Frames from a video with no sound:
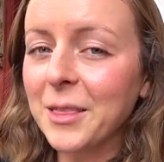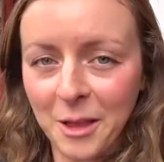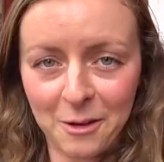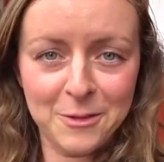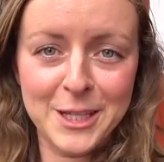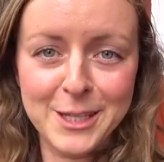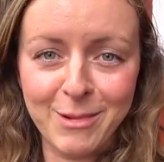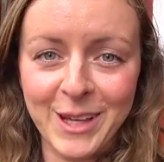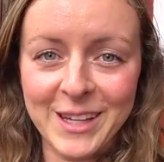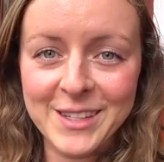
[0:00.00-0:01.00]
love this
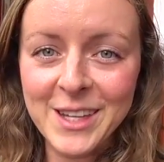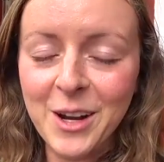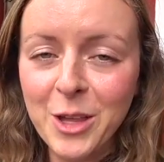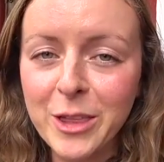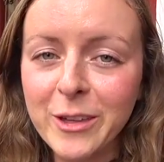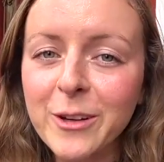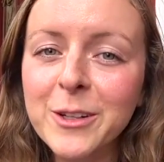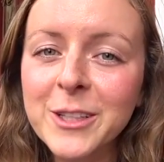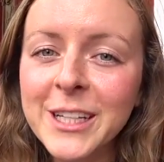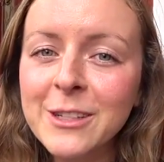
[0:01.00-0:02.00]
place.
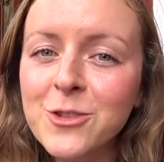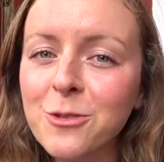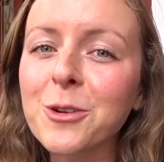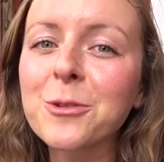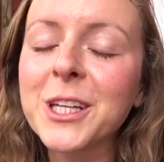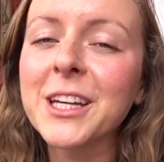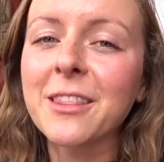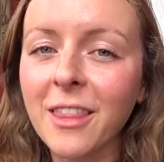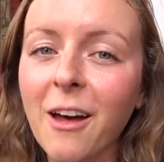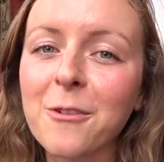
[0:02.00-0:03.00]
Thoroughly, truly
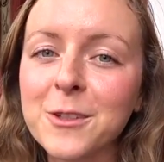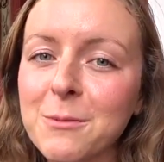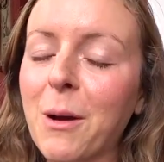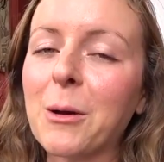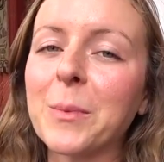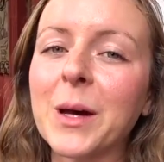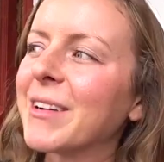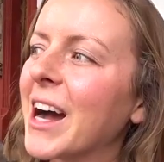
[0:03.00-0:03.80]
love Tapalpa.